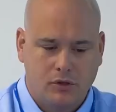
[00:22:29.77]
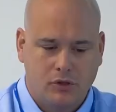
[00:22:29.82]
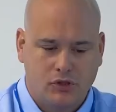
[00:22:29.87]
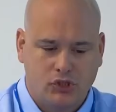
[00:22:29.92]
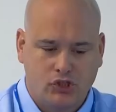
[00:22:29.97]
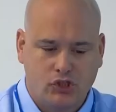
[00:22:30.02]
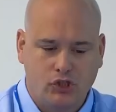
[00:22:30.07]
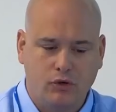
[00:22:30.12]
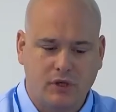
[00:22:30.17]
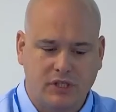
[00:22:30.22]

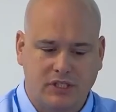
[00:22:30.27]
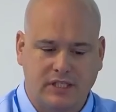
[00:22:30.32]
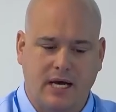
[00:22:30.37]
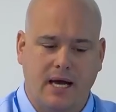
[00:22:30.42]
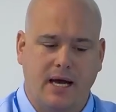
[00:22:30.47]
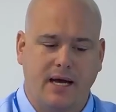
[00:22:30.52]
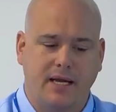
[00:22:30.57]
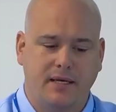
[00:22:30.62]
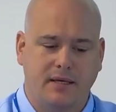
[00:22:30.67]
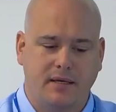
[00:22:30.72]

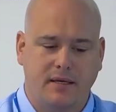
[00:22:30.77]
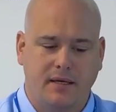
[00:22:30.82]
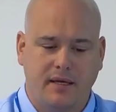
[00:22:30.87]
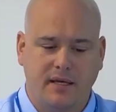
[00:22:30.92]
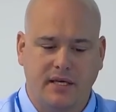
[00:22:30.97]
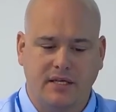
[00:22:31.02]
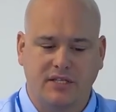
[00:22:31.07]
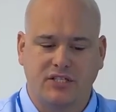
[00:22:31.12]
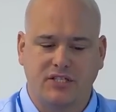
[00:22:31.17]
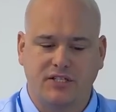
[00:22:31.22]
Suicide
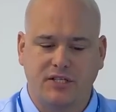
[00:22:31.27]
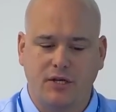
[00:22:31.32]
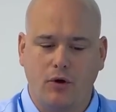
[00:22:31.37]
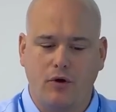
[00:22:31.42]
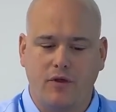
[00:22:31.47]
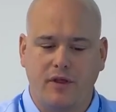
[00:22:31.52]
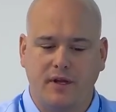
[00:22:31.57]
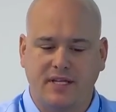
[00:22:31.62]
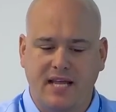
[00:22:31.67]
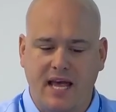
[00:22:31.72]
is
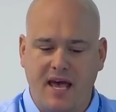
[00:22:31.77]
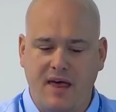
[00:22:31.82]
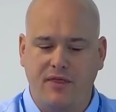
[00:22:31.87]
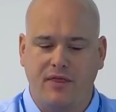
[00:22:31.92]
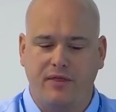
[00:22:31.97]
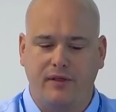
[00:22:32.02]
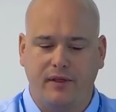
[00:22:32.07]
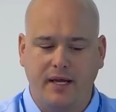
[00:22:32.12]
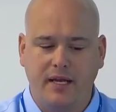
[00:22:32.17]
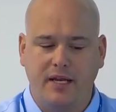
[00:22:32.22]
still the
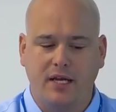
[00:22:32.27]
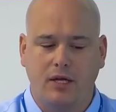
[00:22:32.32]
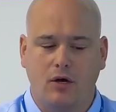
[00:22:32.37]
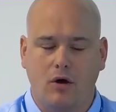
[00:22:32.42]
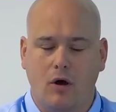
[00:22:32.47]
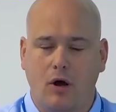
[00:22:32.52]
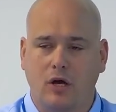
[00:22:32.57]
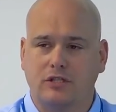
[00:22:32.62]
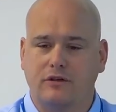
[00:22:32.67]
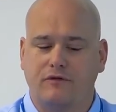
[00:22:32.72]
10th leading
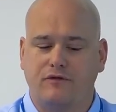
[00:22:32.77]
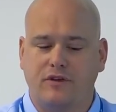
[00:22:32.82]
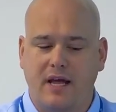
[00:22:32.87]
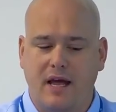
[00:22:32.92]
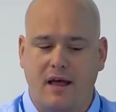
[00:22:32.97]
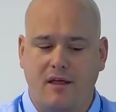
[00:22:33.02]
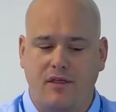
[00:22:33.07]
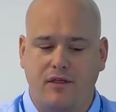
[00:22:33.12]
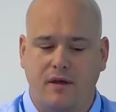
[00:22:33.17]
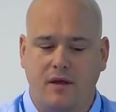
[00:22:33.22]
cause of
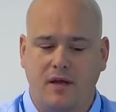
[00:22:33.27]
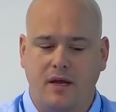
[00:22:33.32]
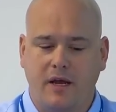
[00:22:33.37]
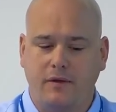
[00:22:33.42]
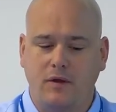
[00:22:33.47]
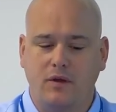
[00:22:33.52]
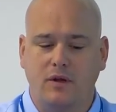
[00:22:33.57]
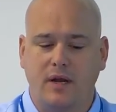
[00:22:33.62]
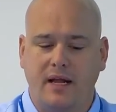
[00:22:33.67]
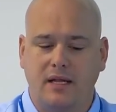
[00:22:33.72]
death in
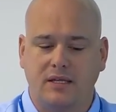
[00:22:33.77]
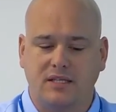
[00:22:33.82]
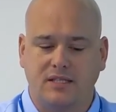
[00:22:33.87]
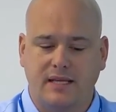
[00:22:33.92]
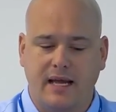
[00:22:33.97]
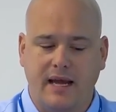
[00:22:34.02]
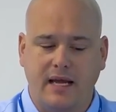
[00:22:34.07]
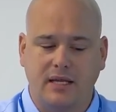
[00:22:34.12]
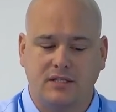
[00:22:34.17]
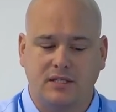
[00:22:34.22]
the United
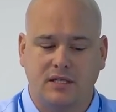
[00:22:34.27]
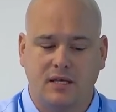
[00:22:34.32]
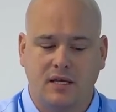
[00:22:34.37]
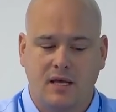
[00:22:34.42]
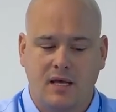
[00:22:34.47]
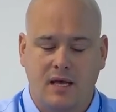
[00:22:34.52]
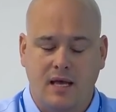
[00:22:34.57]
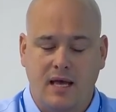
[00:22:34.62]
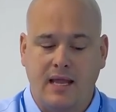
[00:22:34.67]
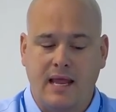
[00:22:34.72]
States
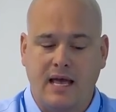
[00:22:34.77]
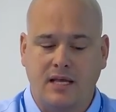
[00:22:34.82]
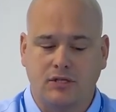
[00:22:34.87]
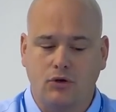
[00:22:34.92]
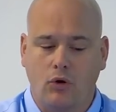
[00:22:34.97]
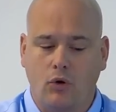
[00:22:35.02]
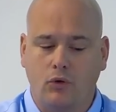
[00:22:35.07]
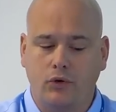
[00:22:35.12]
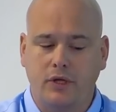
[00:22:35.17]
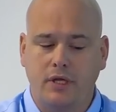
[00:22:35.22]
and has
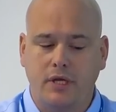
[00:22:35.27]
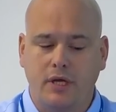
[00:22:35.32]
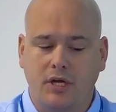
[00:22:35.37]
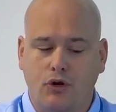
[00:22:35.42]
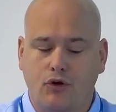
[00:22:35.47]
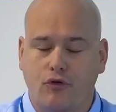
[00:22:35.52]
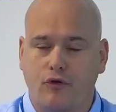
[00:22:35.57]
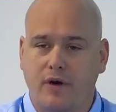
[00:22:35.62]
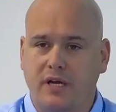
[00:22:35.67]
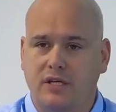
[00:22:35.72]
only
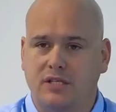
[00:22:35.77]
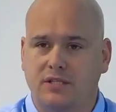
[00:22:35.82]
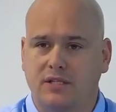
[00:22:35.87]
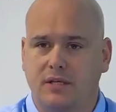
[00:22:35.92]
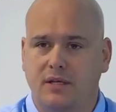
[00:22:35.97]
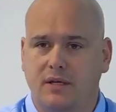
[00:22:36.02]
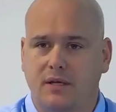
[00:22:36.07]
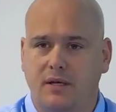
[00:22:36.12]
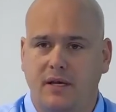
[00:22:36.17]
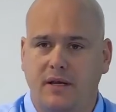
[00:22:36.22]
increased
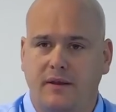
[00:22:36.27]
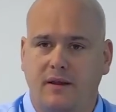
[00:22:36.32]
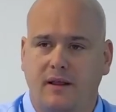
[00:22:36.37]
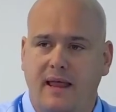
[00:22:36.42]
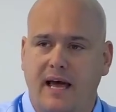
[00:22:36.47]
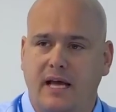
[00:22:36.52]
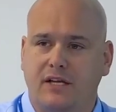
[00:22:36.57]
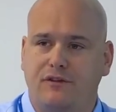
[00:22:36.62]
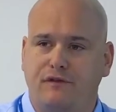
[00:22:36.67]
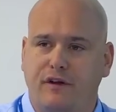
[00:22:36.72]
in the
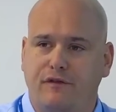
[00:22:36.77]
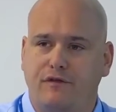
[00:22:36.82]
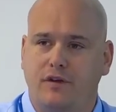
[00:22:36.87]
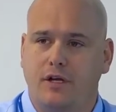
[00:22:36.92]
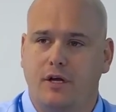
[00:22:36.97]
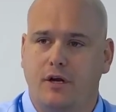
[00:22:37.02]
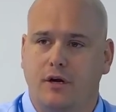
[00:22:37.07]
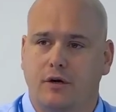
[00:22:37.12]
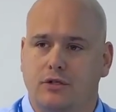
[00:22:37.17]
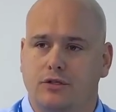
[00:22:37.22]
last 50
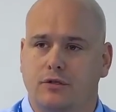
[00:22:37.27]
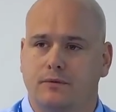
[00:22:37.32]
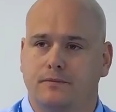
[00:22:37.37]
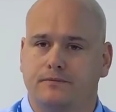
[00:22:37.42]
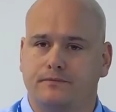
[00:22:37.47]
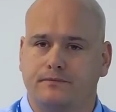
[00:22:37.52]
years.